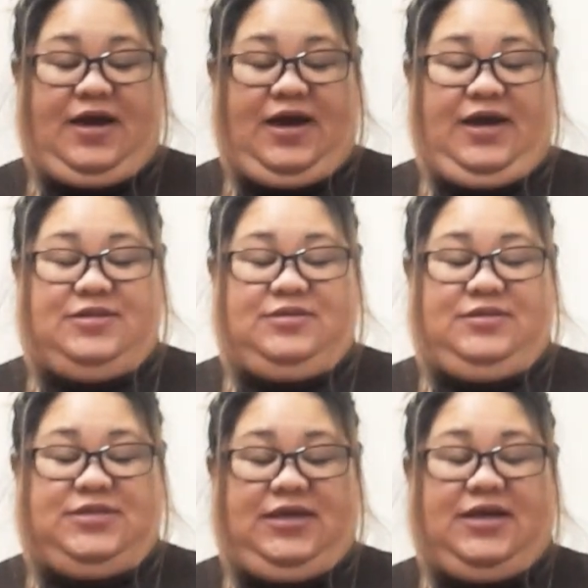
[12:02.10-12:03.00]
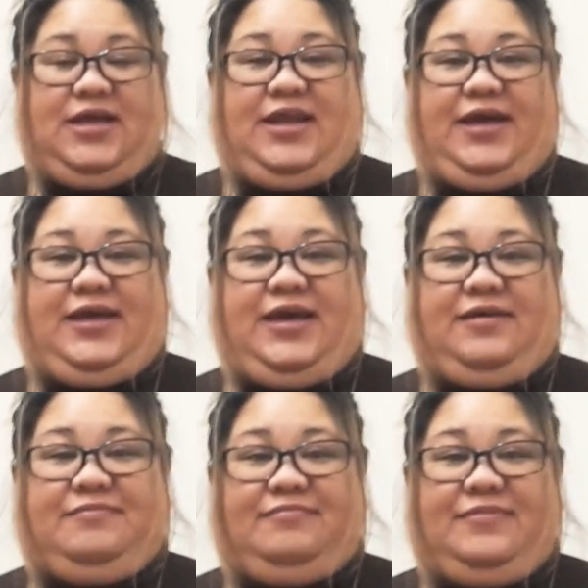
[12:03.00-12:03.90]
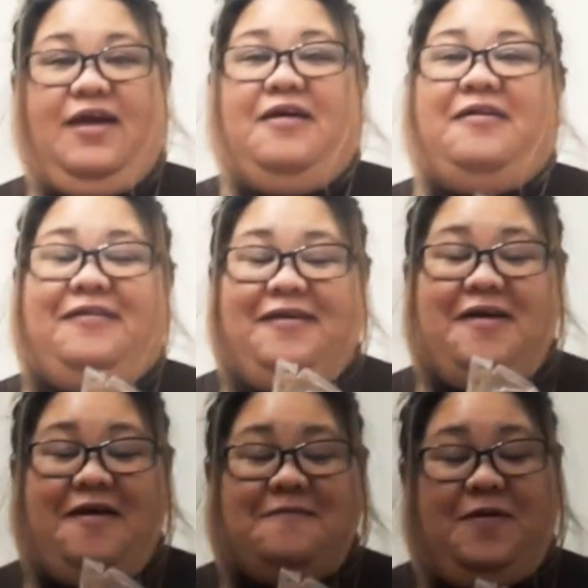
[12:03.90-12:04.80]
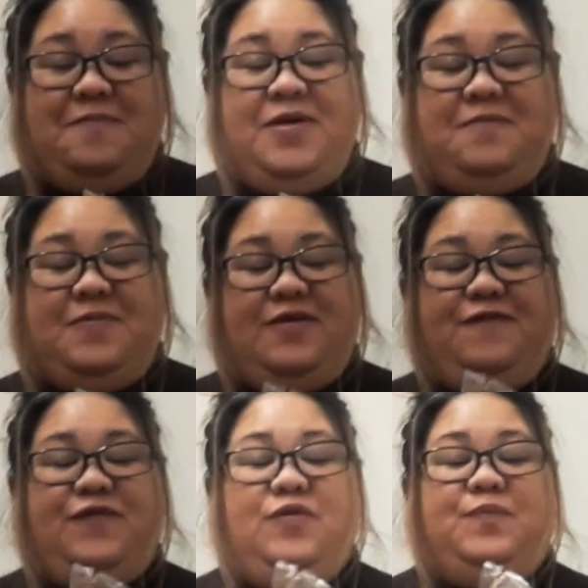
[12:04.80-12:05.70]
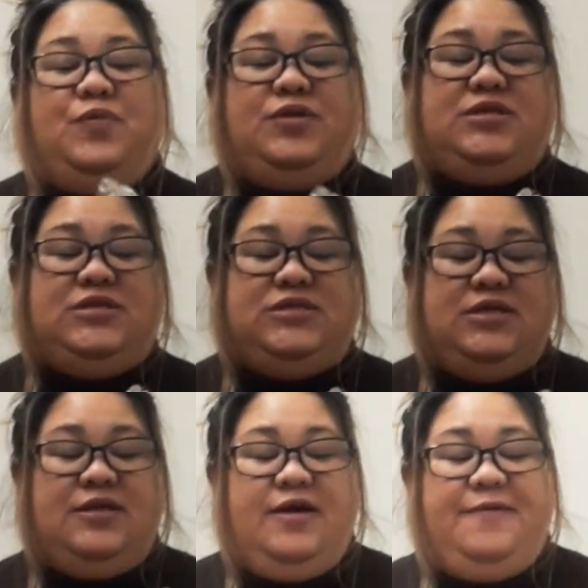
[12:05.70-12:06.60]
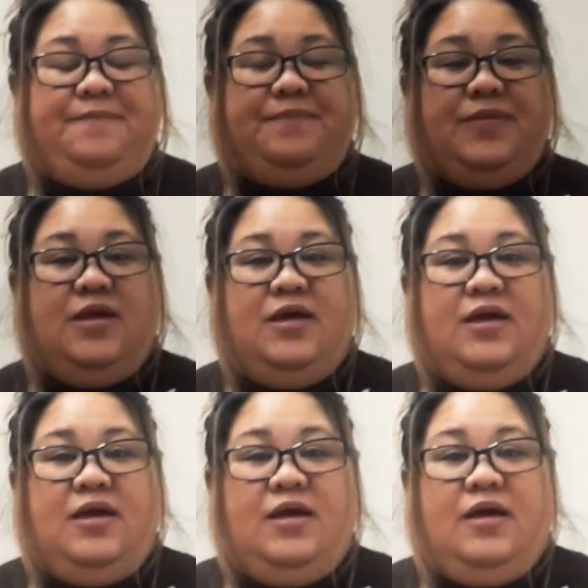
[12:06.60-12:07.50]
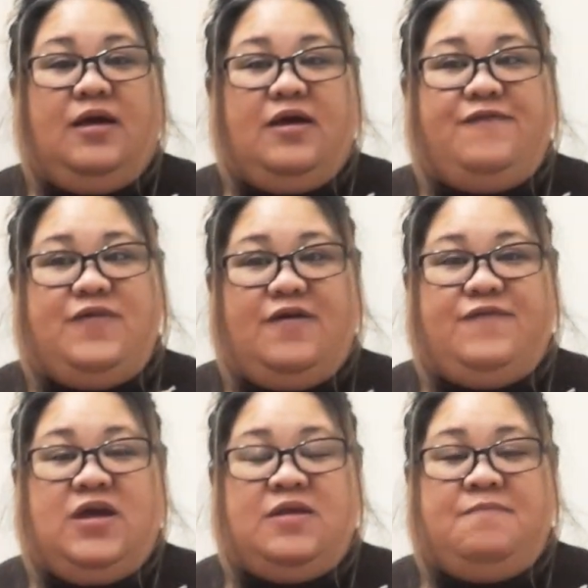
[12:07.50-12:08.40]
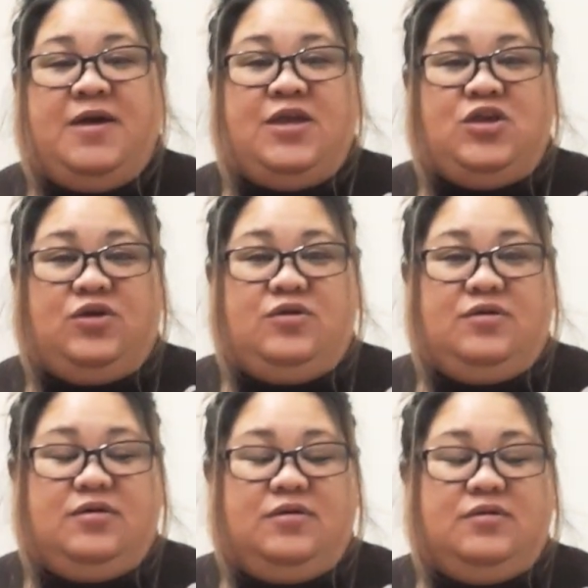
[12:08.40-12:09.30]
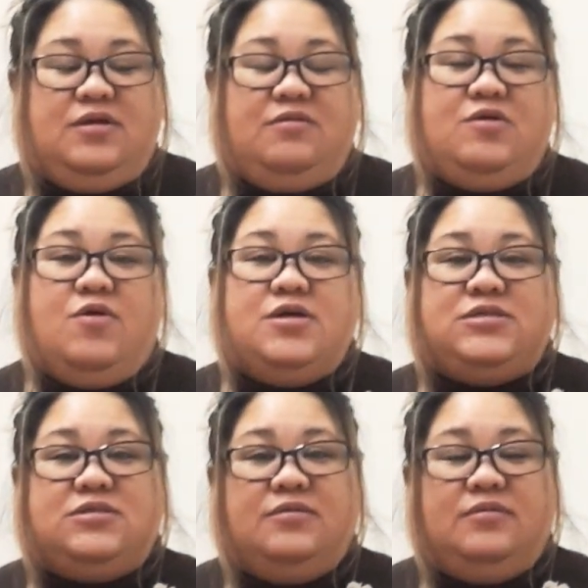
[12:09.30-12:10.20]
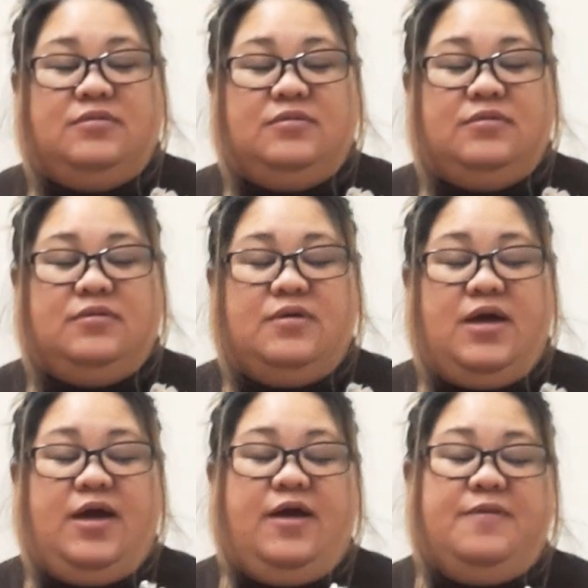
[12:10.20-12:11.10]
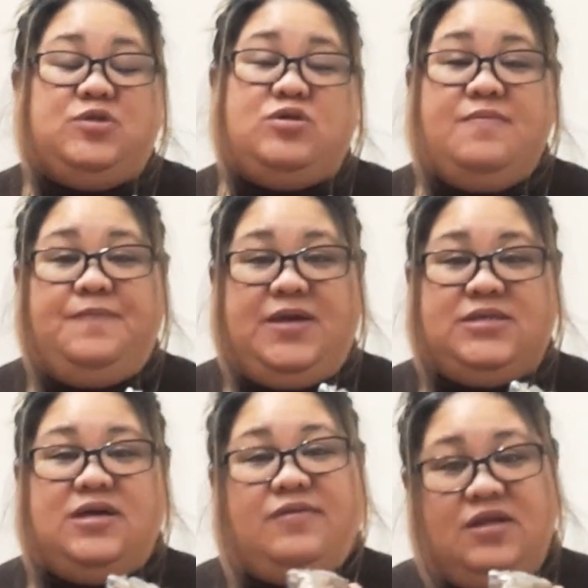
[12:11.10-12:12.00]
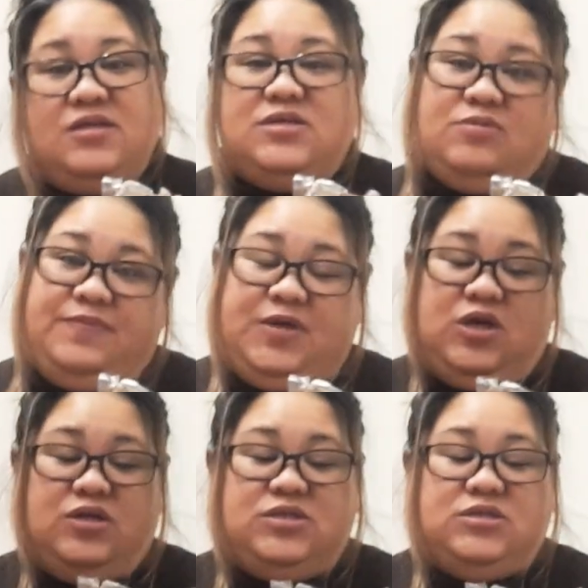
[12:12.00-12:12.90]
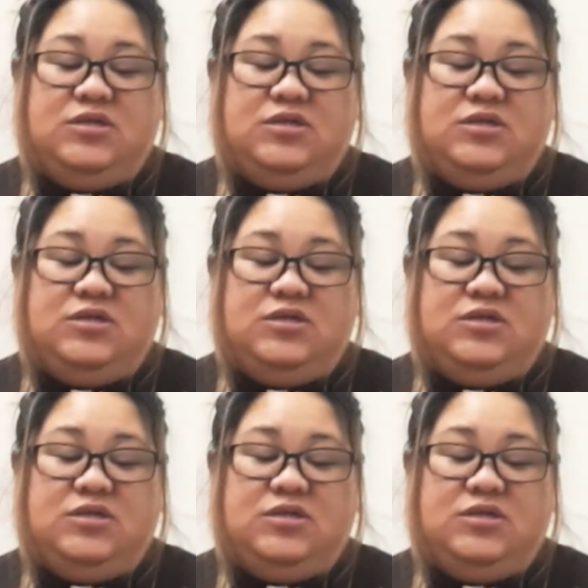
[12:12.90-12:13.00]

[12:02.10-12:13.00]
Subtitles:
I don't think I like it. But maybe if you put this in, if you have any menu that requires shrimp paste, I think this will be good.